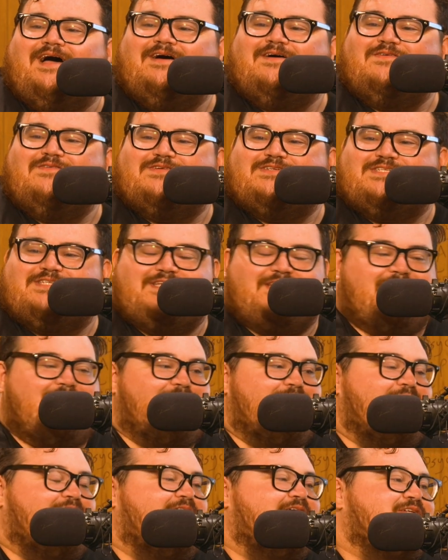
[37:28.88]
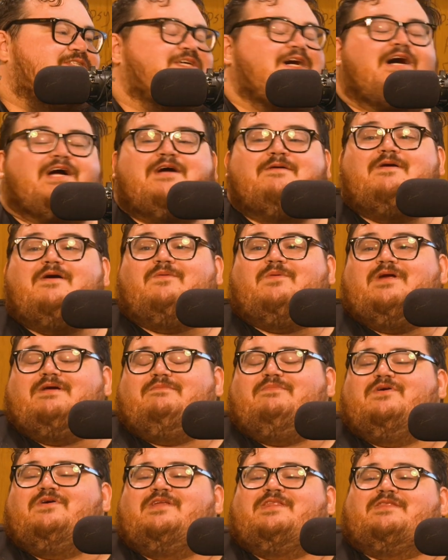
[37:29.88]
We were just talking about
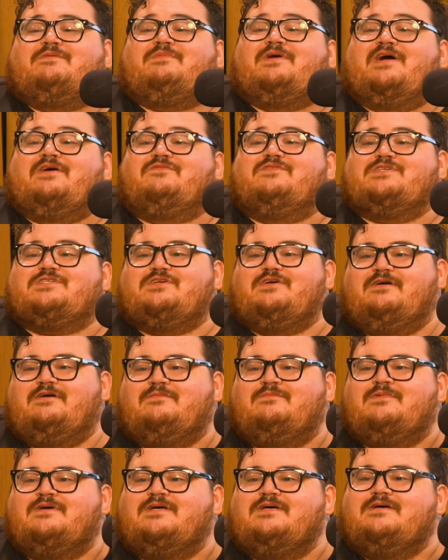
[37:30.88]
rebooting the Breakfast Club.